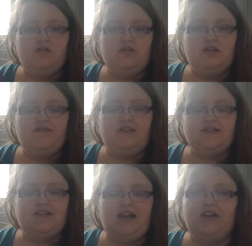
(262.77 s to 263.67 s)
It
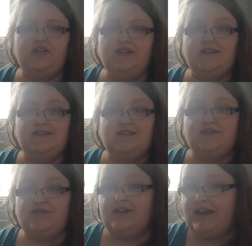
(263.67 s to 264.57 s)
feels lighter and it's
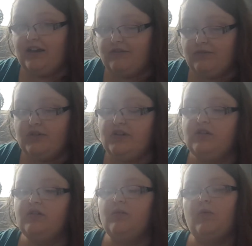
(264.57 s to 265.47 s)
easier to care for,
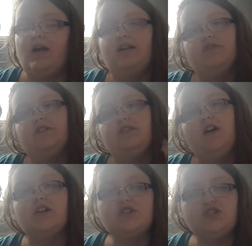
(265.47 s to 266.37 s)
while the
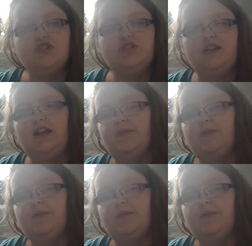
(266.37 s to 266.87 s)
Lush that I